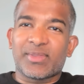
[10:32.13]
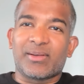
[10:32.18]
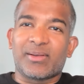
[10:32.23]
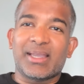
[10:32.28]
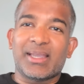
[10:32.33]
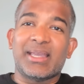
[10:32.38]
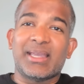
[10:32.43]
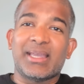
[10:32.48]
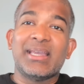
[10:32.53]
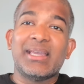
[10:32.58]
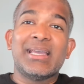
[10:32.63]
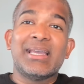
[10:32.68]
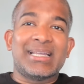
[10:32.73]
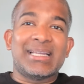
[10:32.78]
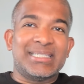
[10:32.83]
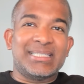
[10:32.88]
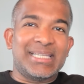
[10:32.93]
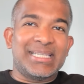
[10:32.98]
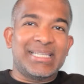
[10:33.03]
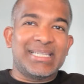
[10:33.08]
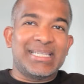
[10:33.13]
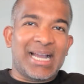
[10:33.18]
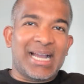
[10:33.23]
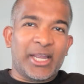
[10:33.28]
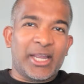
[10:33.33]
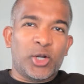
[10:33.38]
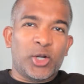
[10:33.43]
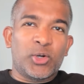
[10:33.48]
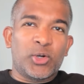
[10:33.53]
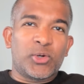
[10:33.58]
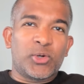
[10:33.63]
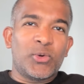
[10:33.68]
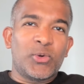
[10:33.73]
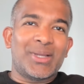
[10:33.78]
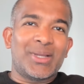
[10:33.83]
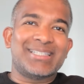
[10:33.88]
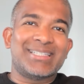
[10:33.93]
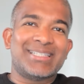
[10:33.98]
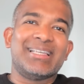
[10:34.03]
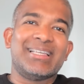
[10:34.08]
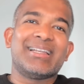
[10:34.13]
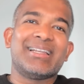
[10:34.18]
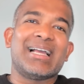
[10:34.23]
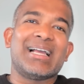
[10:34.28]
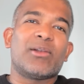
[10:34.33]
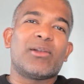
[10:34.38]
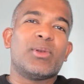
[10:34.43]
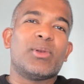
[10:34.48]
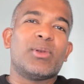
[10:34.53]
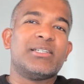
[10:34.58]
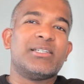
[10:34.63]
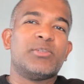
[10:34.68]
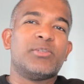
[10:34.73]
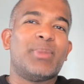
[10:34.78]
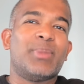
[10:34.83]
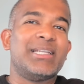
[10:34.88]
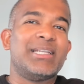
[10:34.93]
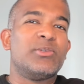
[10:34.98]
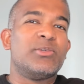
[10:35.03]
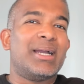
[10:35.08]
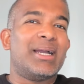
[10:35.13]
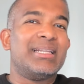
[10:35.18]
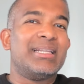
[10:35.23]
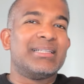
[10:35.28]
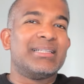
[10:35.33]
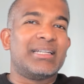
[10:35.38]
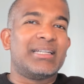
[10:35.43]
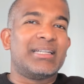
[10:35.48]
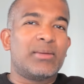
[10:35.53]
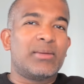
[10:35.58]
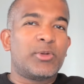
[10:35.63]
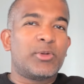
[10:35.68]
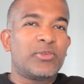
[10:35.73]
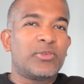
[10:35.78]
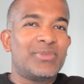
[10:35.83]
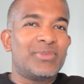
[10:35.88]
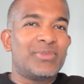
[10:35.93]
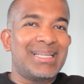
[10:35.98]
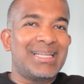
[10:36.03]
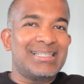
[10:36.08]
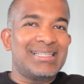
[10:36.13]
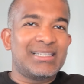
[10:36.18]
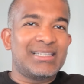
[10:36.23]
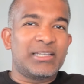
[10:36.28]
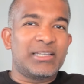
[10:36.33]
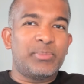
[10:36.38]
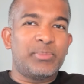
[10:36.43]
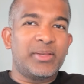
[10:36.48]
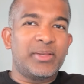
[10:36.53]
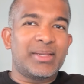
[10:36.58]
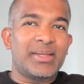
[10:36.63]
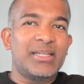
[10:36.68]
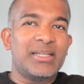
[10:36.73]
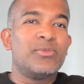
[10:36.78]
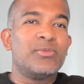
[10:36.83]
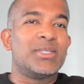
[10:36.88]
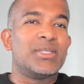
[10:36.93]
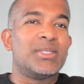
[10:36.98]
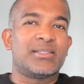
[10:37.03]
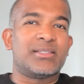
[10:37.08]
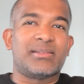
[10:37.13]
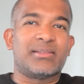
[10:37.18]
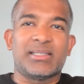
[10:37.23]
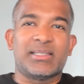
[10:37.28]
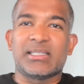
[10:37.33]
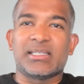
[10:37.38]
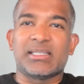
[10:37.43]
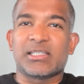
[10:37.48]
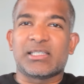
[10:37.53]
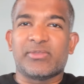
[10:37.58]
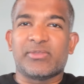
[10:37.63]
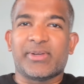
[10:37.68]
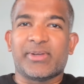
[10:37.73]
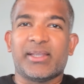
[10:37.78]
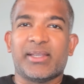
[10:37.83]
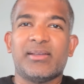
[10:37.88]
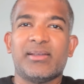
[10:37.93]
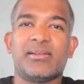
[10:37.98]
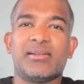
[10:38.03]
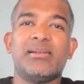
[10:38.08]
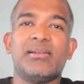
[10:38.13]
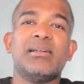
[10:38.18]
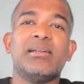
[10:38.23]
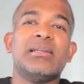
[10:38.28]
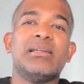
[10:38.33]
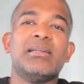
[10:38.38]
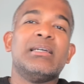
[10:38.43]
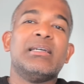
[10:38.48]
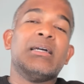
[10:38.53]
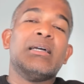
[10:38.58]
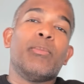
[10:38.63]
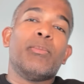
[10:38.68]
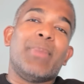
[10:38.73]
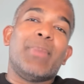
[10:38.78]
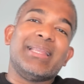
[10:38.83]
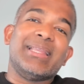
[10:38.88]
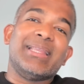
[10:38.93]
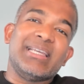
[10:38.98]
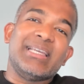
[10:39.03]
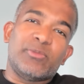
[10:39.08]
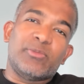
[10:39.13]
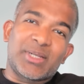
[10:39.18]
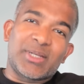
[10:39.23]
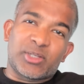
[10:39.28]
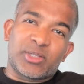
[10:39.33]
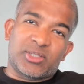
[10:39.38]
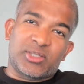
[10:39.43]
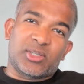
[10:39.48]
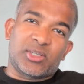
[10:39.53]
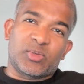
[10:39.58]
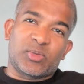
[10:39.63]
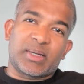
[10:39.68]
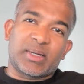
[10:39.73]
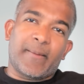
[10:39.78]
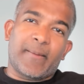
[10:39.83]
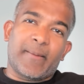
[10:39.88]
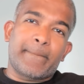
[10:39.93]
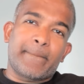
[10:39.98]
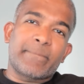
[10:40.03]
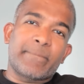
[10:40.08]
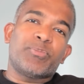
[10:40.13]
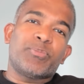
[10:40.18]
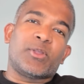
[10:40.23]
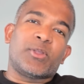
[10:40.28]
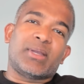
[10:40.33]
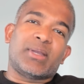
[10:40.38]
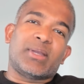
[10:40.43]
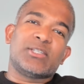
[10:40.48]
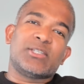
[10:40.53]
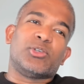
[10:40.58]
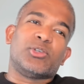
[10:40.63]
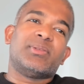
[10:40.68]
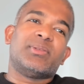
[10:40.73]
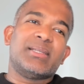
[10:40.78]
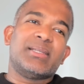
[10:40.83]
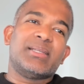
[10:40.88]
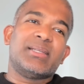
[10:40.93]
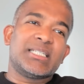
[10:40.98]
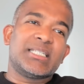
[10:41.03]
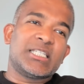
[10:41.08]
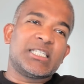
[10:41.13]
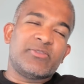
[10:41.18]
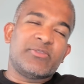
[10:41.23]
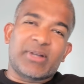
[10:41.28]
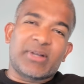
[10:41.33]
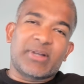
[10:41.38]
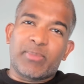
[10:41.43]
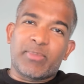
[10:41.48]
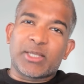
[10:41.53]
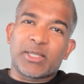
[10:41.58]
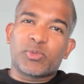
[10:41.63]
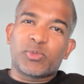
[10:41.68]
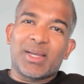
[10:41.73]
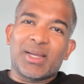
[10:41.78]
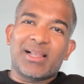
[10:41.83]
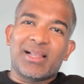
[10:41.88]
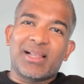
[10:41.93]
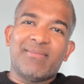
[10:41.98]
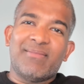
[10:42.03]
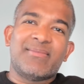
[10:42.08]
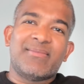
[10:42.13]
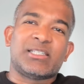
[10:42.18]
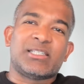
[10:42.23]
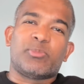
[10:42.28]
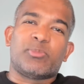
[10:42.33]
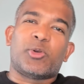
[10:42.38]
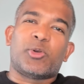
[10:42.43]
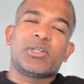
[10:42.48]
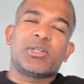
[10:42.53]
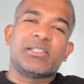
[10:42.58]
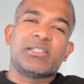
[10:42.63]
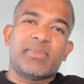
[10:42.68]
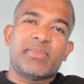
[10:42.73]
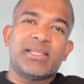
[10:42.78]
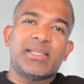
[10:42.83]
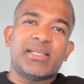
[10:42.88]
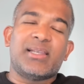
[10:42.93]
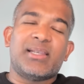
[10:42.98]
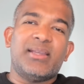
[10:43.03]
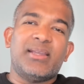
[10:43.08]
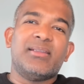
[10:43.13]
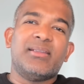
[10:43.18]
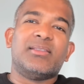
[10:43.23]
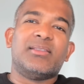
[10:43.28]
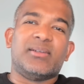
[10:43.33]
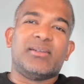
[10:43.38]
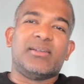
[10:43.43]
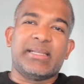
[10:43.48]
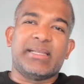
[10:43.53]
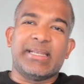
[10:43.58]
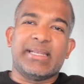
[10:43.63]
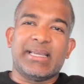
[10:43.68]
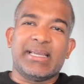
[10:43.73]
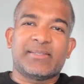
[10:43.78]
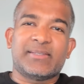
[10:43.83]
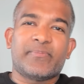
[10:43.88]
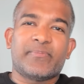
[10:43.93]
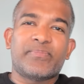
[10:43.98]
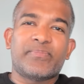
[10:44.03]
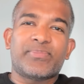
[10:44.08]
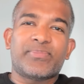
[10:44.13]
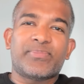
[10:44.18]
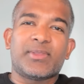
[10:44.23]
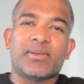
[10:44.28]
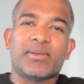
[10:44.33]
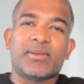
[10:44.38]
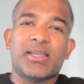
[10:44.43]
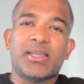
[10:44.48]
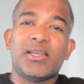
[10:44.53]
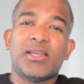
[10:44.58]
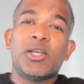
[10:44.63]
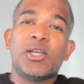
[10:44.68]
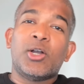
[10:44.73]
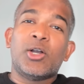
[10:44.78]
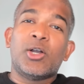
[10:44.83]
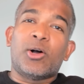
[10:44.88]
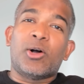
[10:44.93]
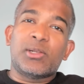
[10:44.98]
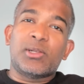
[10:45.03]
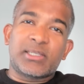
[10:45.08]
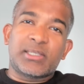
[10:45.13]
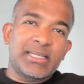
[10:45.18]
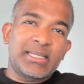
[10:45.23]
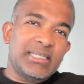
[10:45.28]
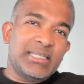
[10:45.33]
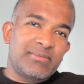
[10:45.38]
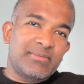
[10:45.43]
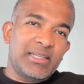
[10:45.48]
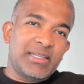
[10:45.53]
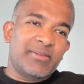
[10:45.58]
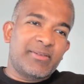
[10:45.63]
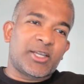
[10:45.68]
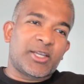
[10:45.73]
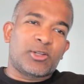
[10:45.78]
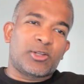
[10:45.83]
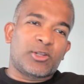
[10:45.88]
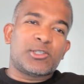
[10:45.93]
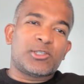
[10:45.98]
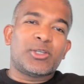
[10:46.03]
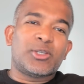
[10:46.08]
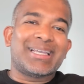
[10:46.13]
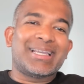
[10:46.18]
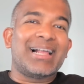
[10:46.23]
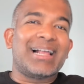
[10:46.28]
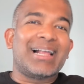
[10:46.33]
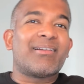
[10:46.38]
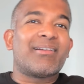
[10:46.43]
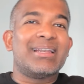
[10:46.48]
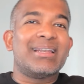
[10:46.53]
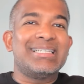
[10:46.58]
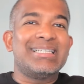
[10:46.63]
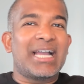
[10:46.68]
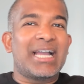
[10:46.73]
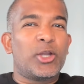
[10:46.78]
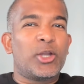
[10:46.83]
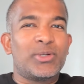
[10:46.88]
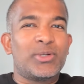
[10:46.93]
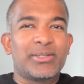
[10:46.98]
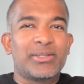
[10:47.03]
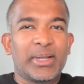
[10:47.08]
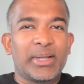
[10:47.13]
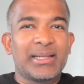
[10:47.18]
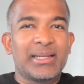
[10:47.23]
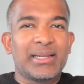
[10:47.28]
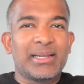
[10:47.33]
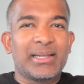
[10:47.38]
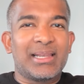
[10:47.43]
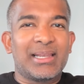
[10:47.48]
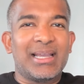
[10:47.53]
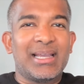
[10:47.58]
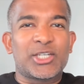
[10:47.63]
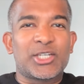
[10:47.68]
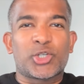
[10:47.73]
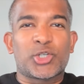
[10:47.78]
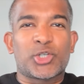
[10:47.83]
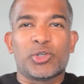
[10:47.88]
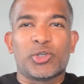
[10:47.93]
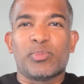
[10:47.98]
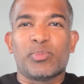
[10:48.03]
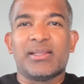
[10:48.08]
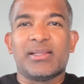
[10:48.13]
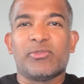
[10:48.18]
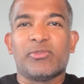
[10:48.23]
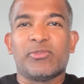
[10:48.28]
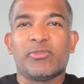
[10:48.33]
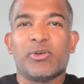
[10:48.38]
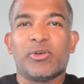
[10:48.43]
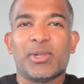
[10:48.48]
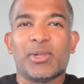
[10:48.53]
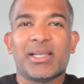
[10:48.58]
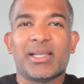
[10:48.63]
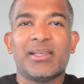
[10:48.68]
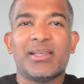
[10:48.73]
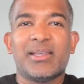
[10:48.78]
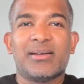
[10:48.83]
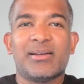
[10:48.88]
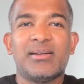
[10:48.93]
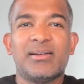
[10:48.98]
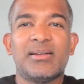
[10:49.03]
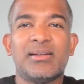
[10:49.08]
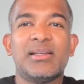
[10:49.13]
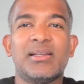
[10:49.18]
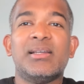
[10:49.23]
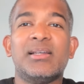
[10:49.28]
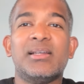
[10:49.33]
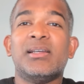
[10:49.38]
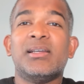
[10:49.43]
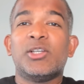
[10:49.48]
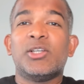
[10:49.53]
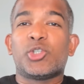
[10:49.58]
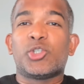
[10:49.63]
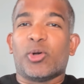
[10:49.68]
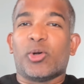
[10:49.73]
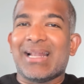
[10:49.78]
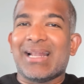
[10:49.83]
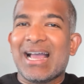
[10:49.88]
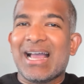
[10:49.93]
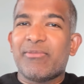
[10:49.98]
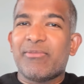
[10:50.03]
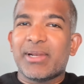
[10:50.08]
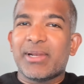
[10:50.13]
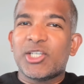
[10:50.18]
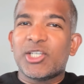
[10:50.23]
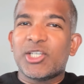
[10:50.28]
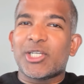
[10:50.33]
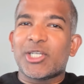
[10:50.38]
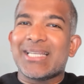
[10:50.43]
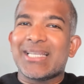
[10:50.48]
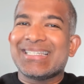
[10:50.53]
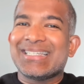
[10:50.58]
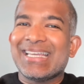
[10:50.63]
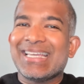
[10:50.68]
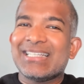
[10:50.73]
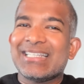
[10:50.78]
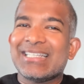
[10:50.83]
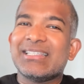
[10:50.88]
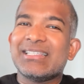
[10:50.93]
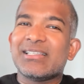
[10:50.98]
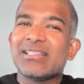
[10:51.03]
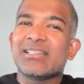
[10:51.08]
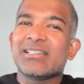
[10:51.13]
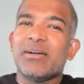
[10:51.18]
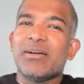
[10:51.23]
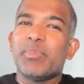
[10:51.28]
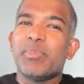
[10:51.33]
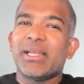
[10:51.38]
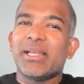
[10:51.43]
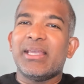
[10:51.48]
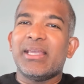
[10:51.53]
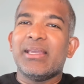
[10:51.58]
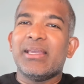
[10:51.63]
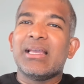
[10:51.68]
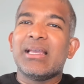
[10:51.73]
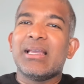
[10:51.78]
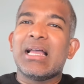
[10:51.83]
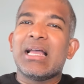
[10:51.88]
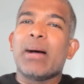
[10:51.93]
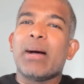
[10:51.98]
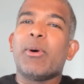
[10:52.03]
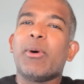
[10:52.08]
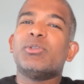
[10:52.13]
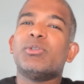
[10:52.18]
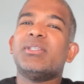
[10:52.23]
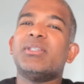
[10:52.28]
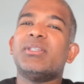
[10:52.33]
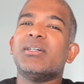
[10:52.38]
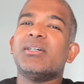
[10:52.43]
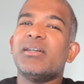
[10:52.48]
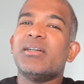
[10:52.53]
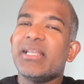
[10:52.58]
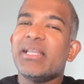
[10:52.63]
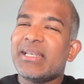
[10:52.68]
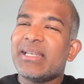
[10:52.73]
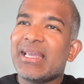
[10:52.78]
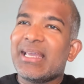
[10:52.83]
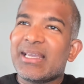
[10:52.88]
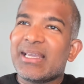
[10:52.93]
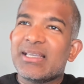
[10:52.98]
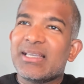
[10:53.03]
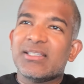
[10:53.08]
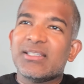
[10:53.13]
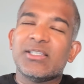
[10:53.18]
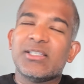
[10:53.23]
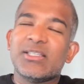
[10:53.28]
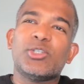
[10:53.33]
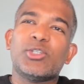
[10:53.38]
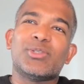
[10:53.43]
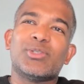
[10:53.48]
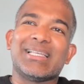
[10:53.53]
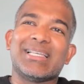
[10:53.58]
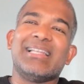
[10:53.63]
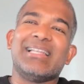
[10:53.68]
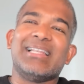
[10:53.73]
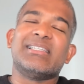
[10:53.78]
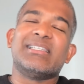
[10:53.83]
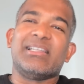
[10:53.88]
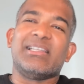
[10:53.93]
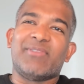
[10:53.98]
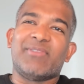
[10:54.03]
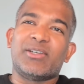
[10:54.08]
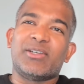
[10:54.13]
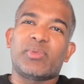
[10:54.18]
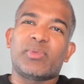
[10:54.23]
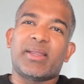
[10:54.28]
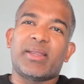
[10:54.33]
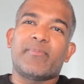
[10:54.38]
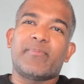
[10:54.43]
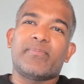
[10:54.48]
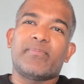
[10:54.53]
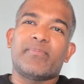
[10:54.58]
Okay, DIO is then calculated by dividing the number of days in the period, which is 365 here, by the inventory turnover. Okay, so 365 by 12 is approximately 30 days. Okay, alternatively, we can also calculate DIO directly as shown by the formula here. So on average, it takes this company about 30 days to sell its inventory.